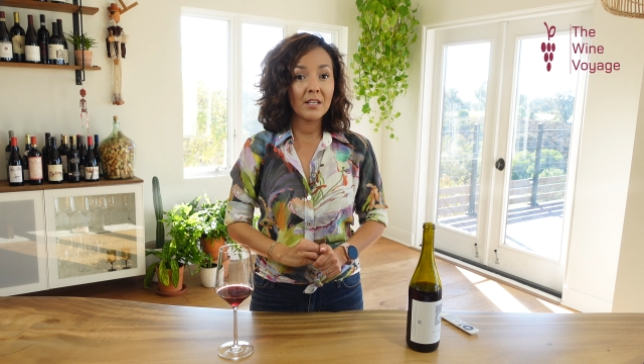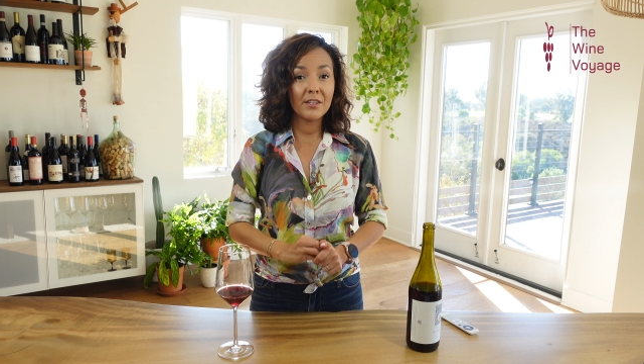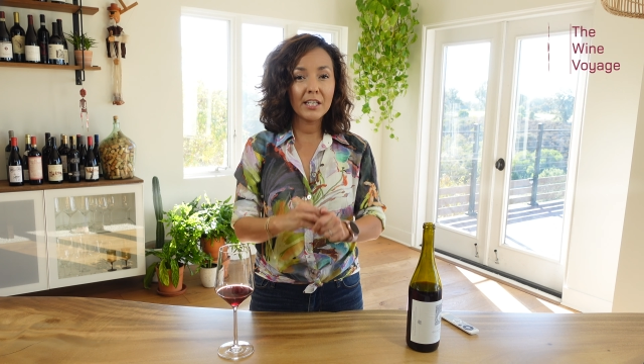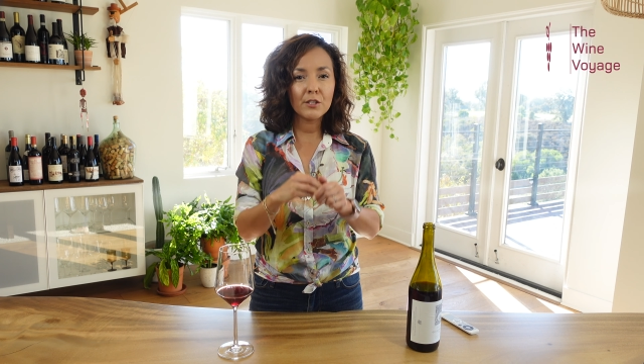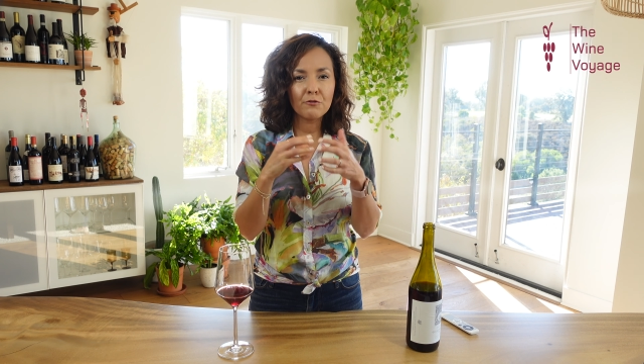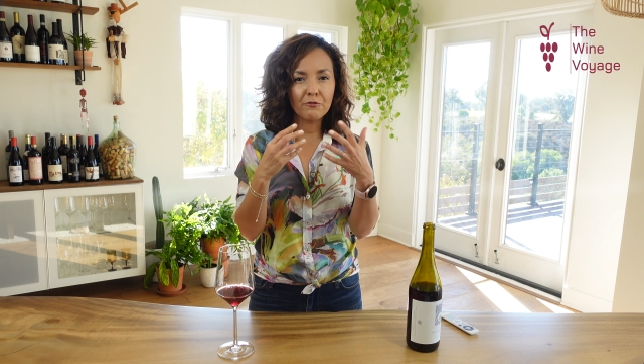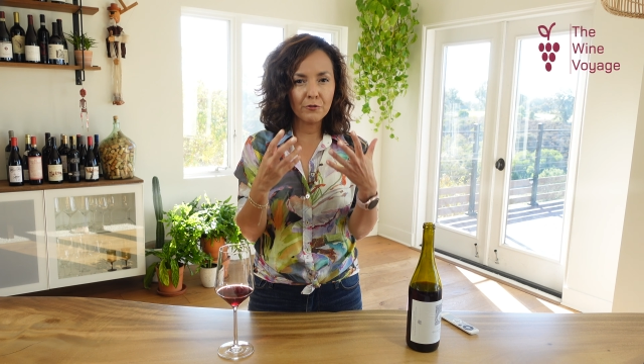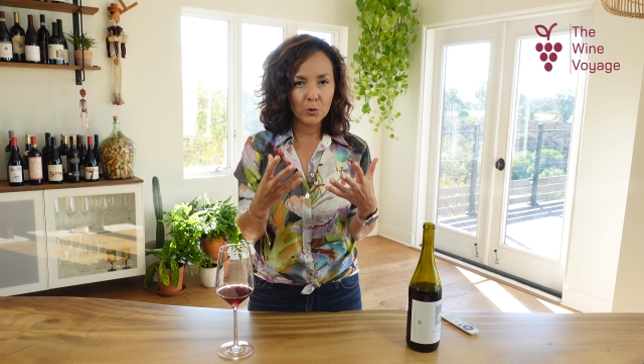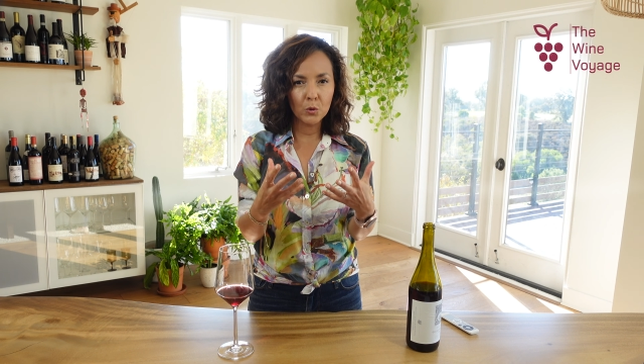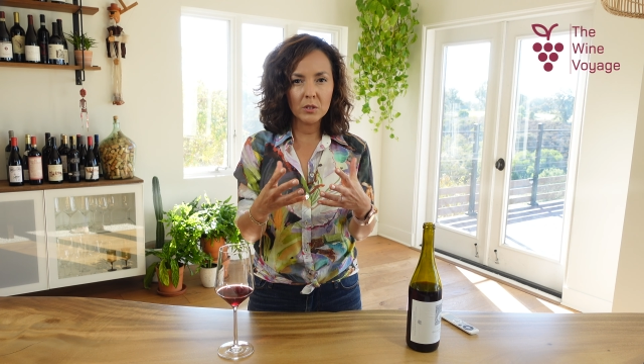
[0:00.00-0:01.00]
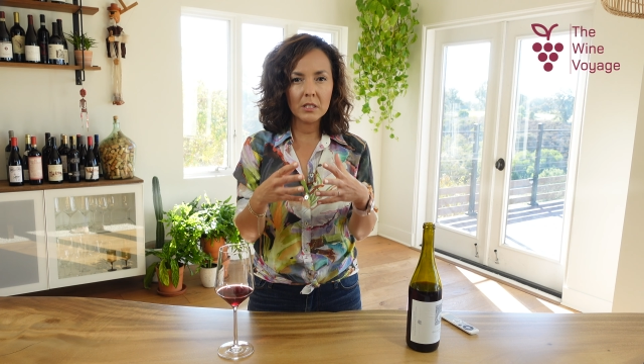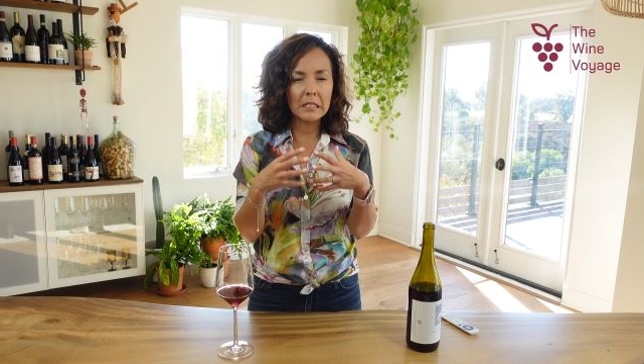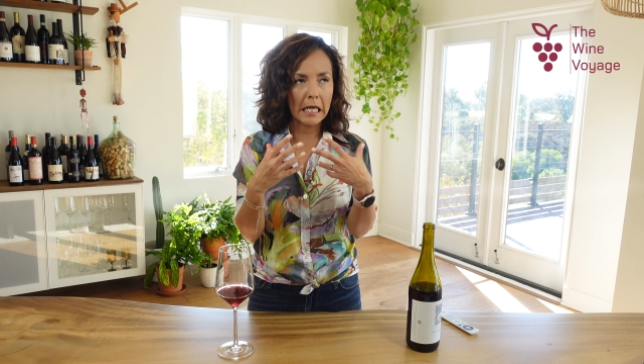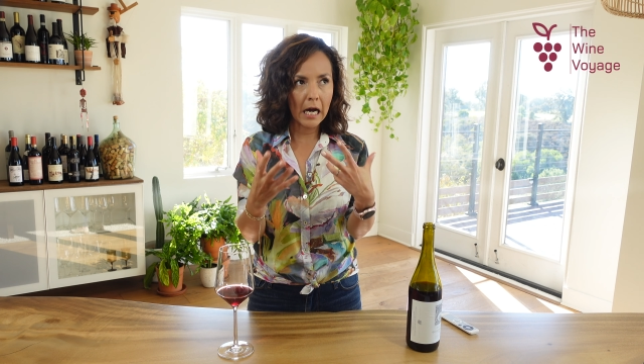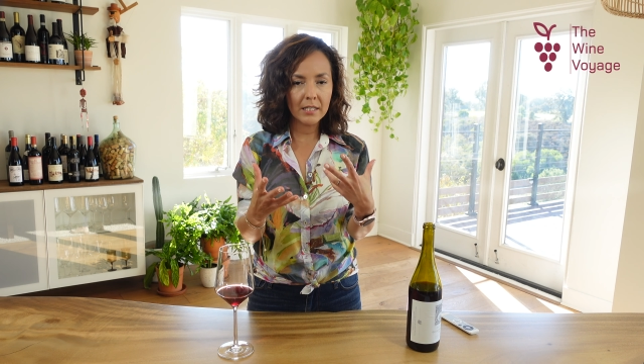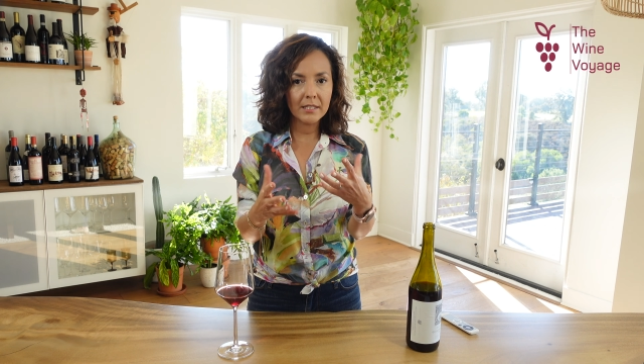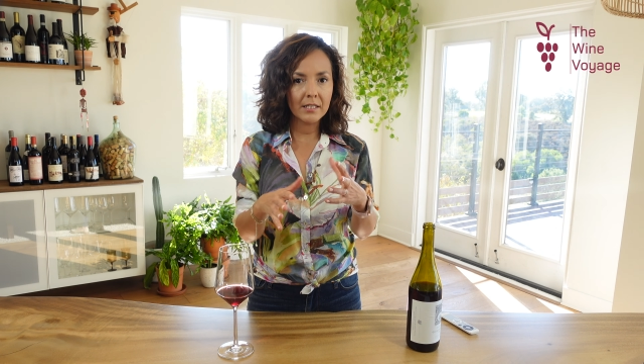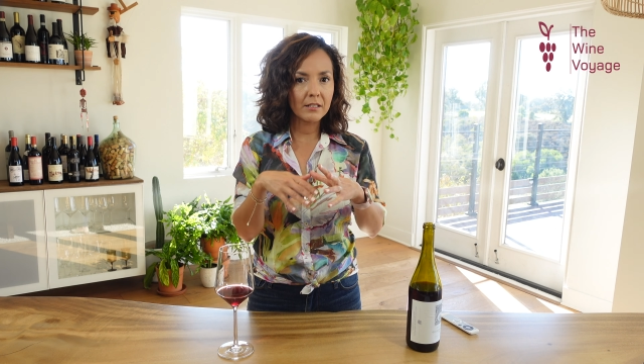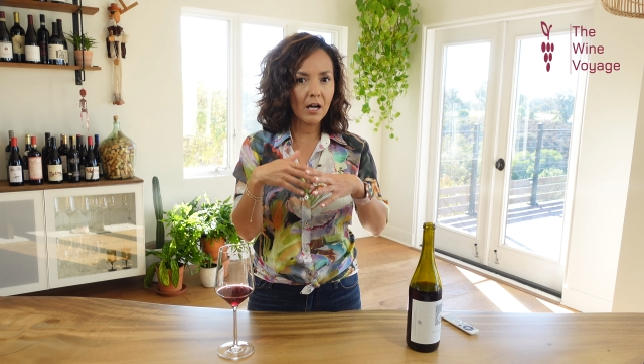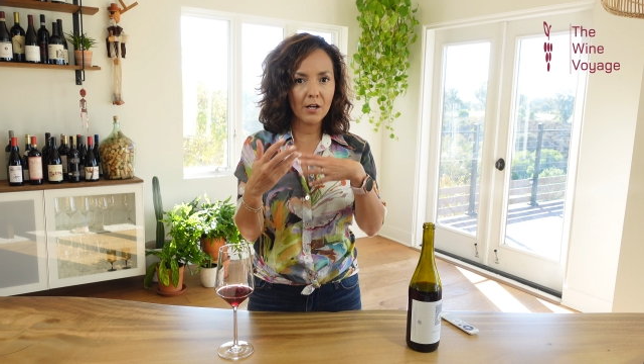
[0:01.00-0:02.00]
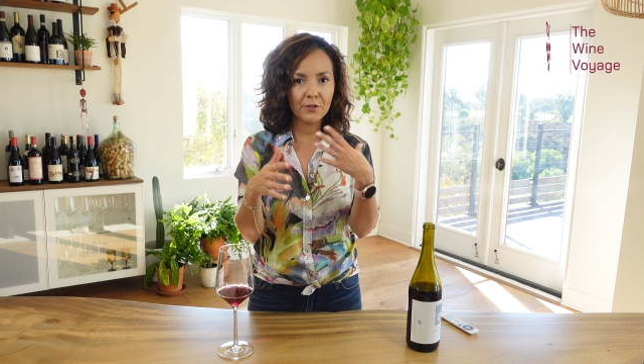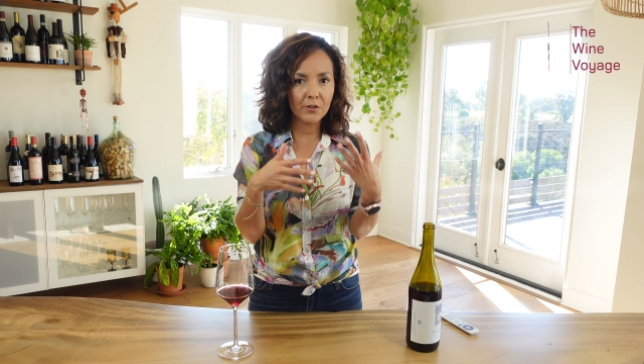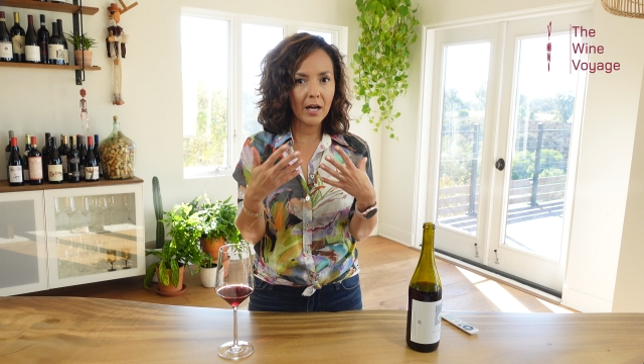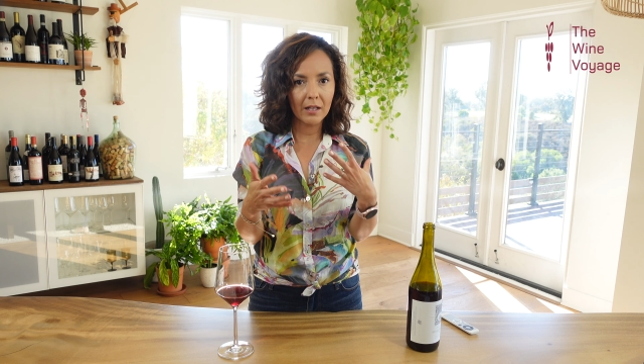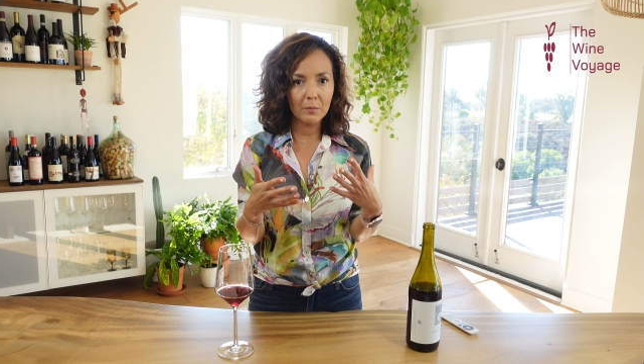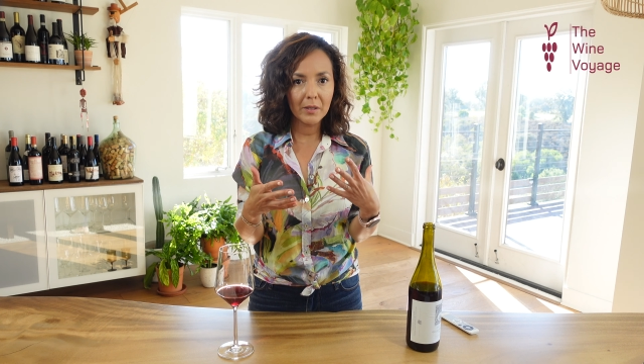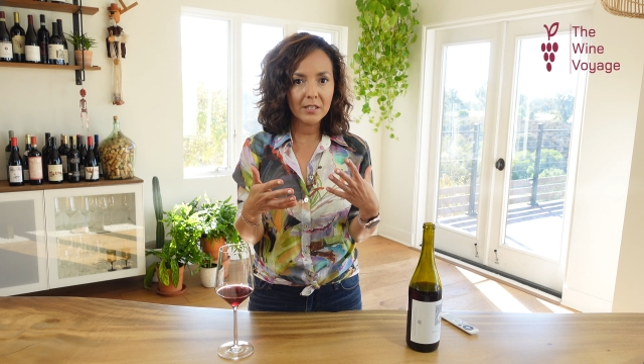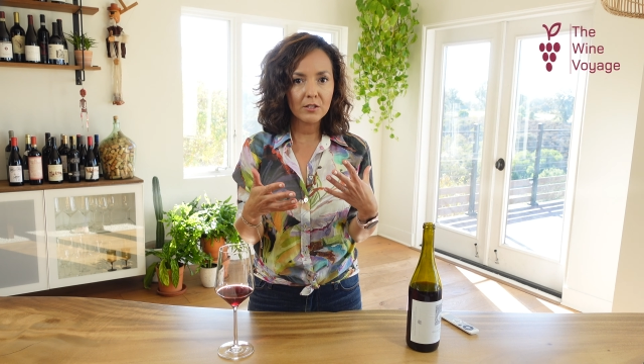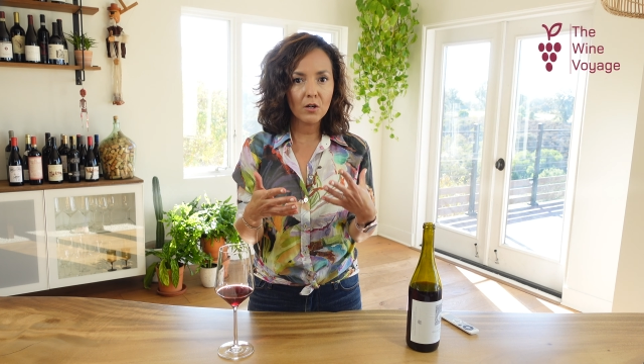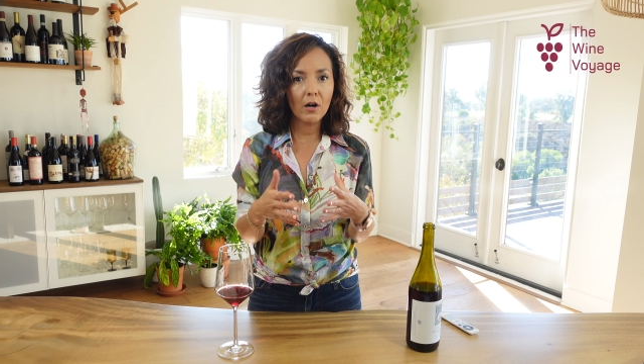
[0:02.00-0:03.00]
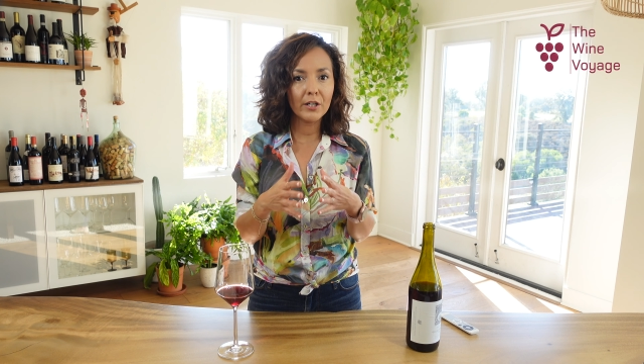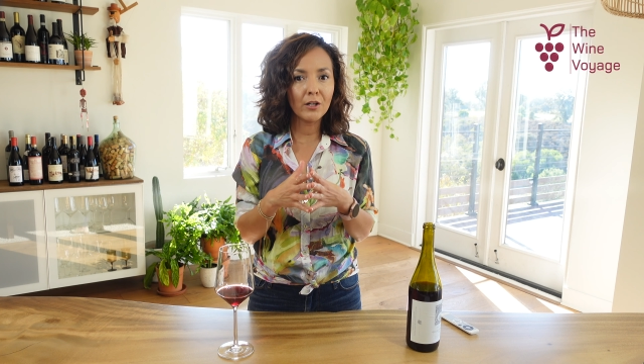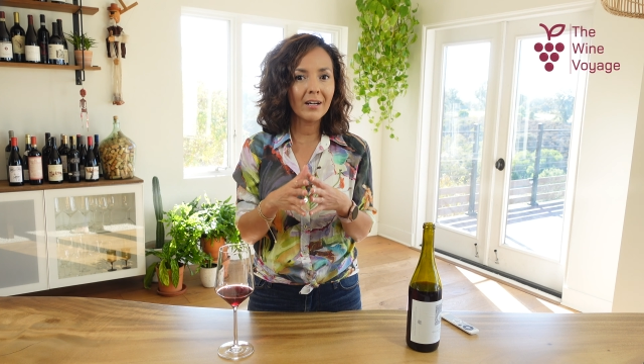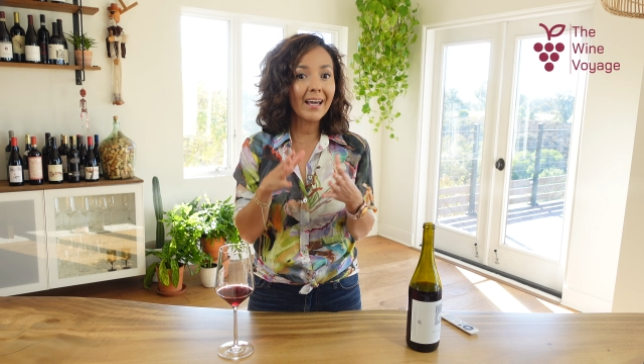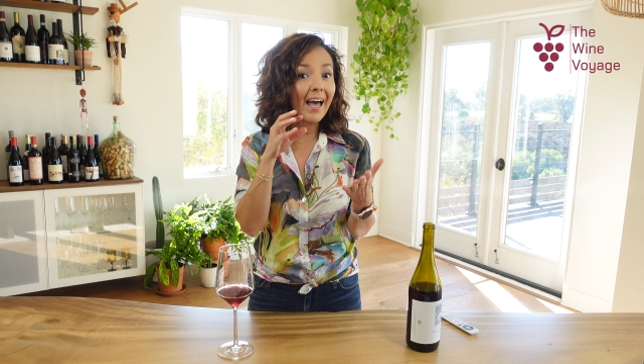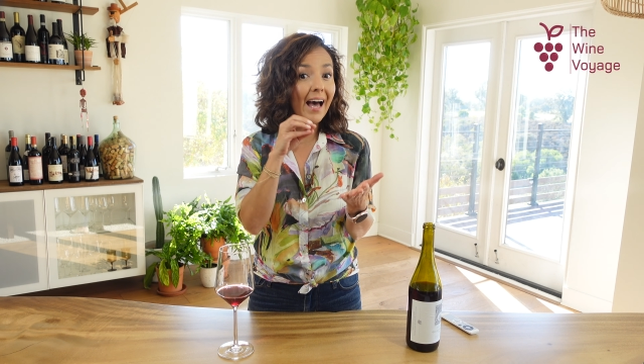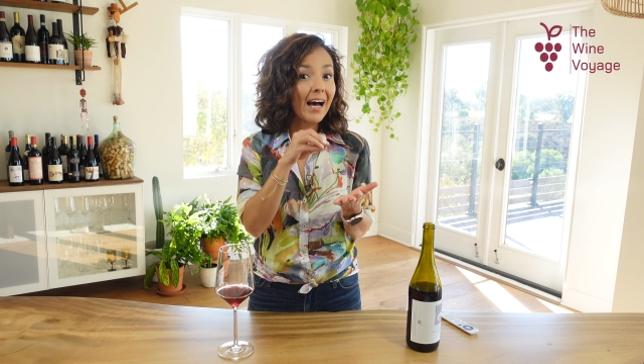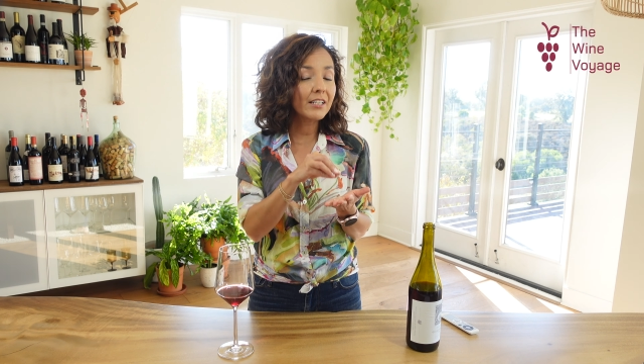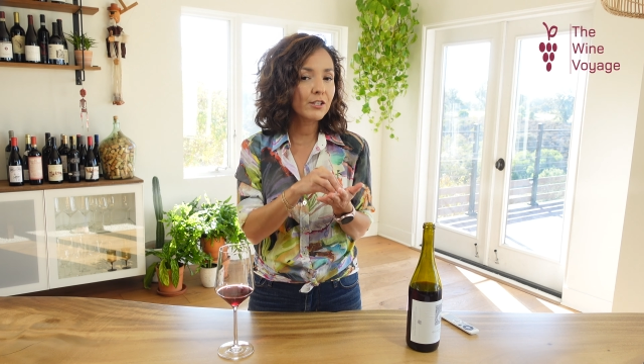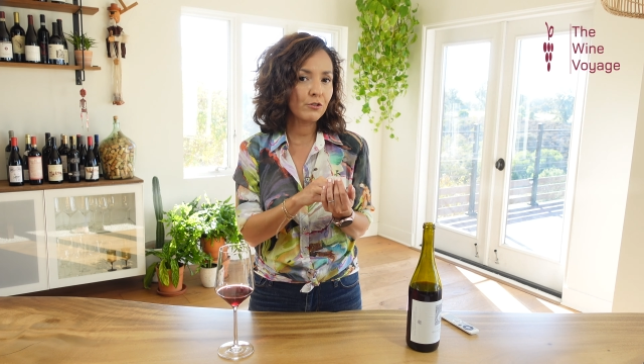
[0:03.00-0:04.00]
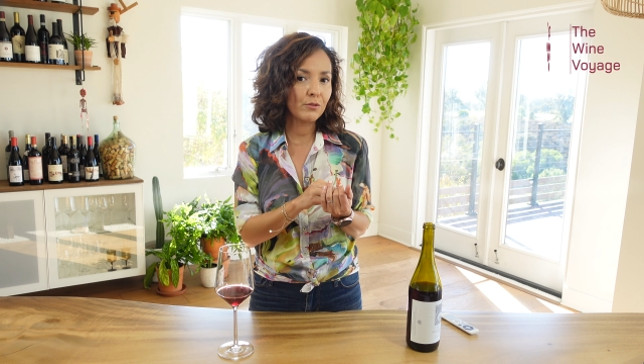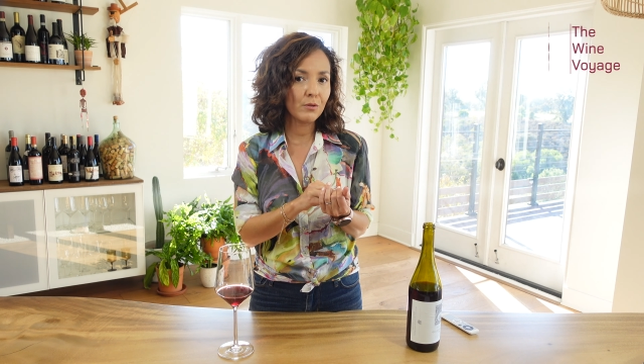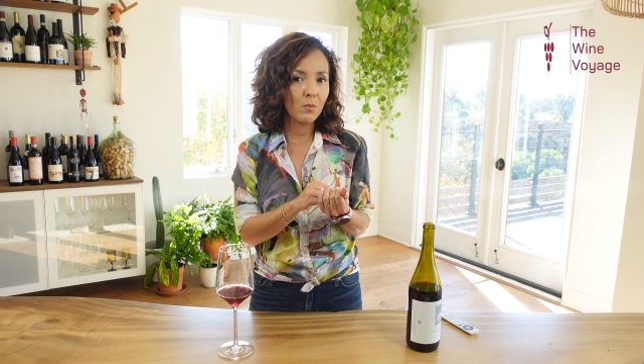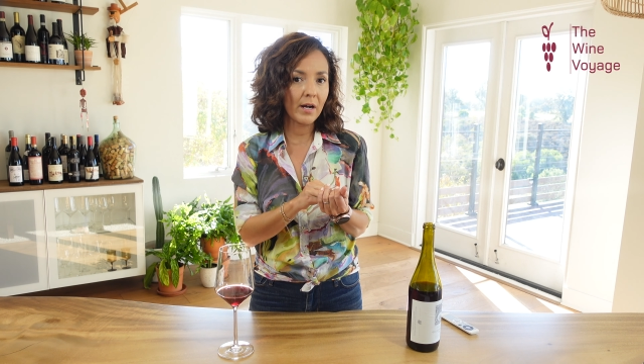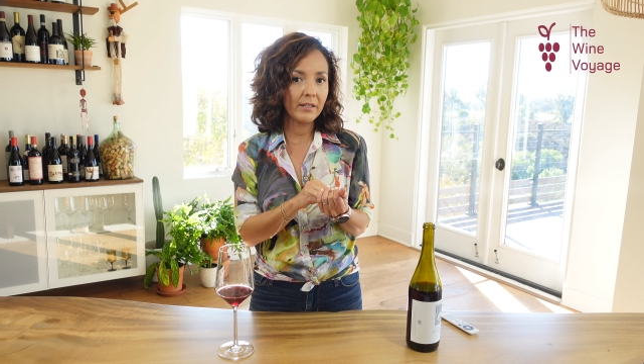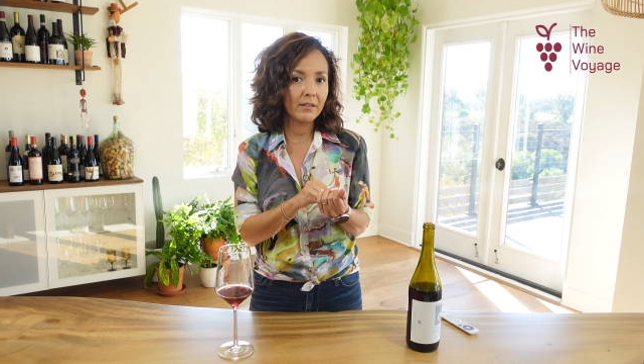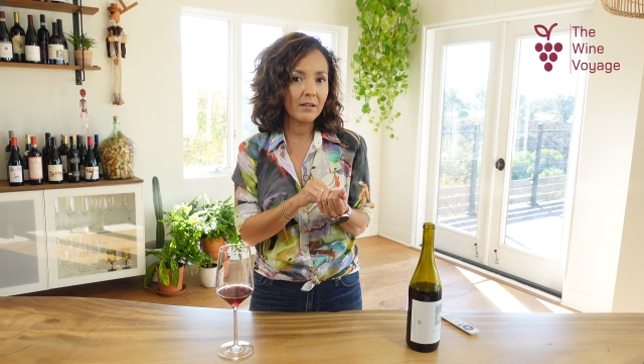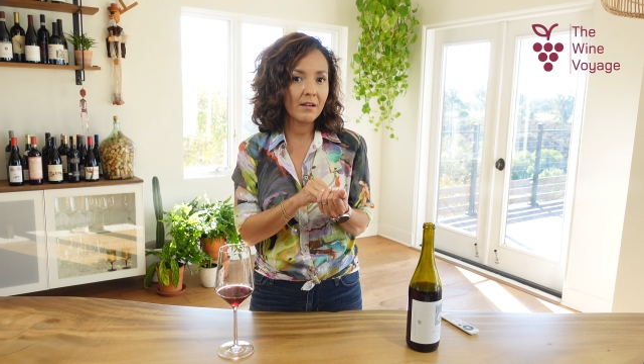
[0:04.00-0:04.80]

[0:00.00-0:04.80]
These fruits, nuts, and other elements are not added to the wine.